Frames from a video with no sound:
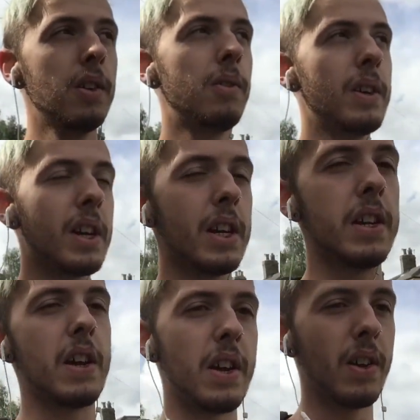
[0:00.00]
What are you gonna
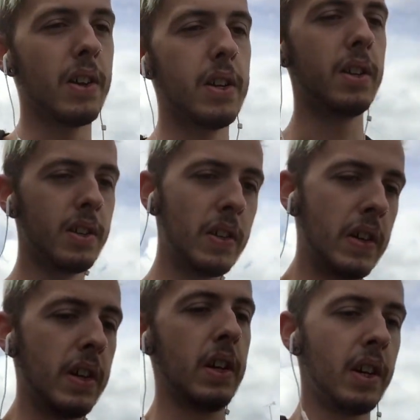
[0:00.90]
do?
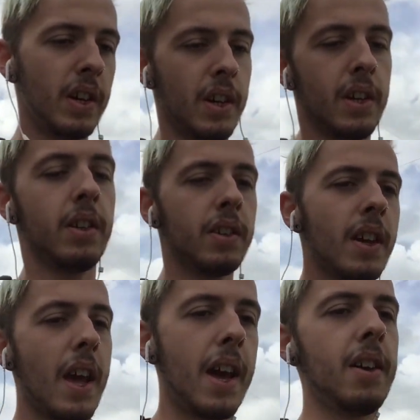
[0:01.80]
So
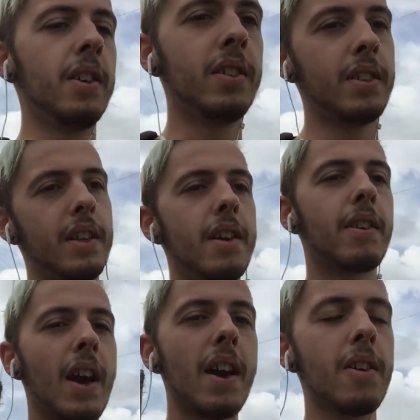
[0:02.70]
yeah, there we
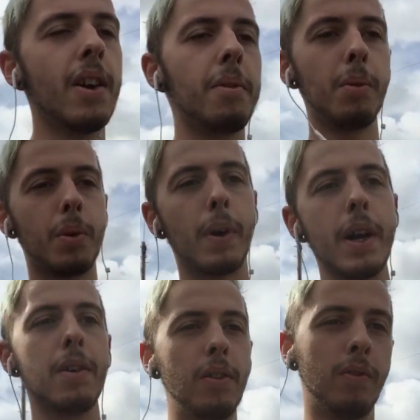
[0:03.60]
go. I walk
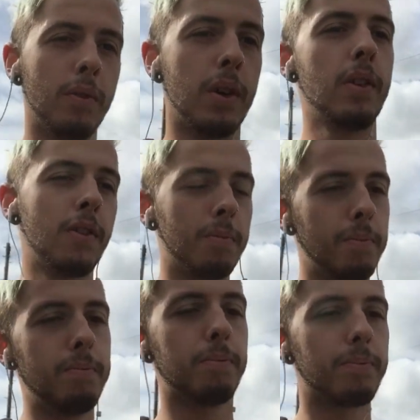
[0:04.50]
away.
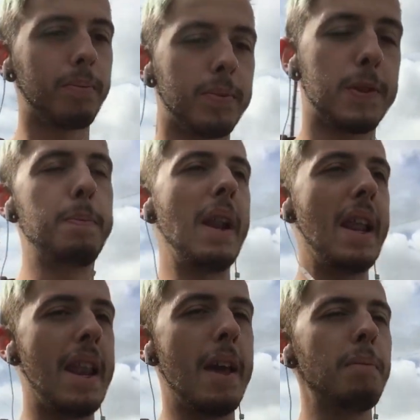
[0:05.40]
Split
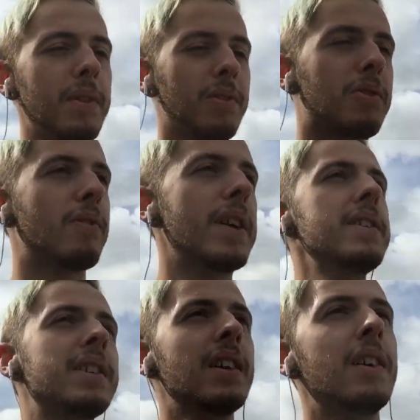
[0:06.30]
lip, it was
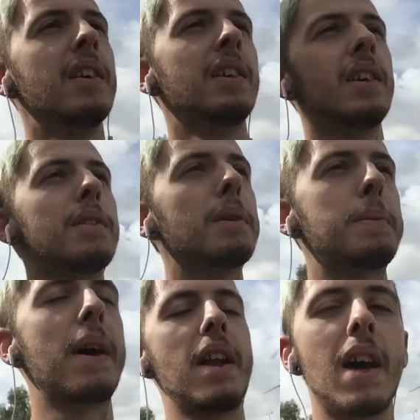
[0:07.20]
gross. It's much
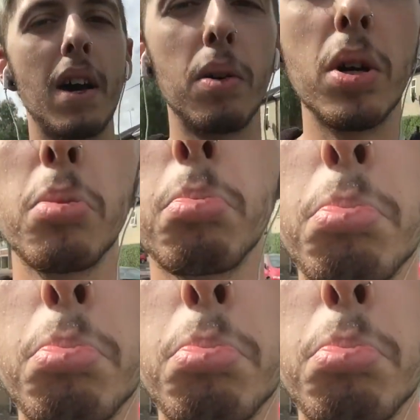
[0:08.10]
better now, but.